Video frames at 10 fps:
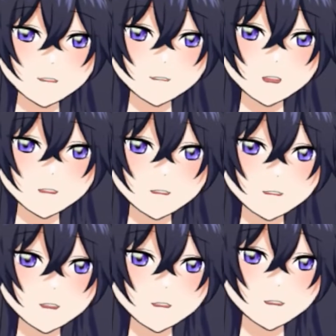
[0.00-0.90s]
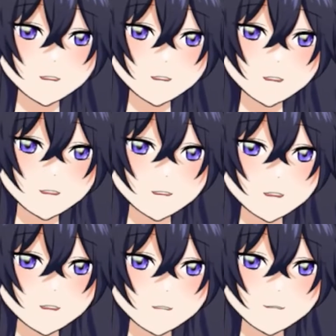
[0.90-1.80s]
let's go, let's go, let's go, let's
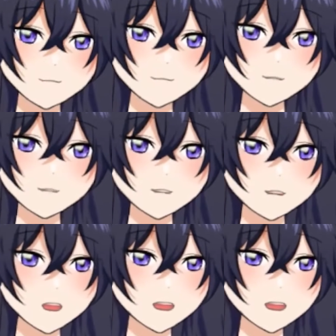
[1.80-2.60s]
go. I